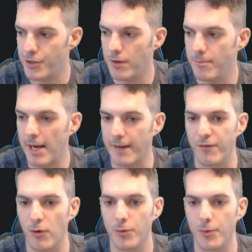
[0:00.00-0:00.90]
going back and
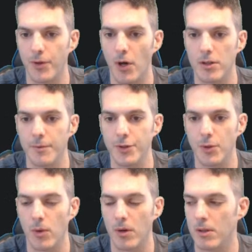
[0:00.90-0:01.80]
forth with all of
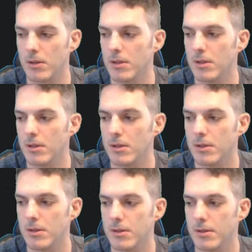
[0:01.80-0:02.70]
your
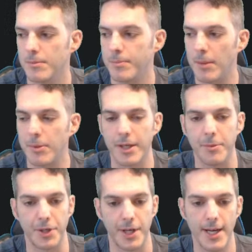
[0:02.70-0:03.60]
public
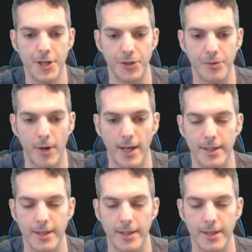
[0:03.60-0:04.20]
communication, right?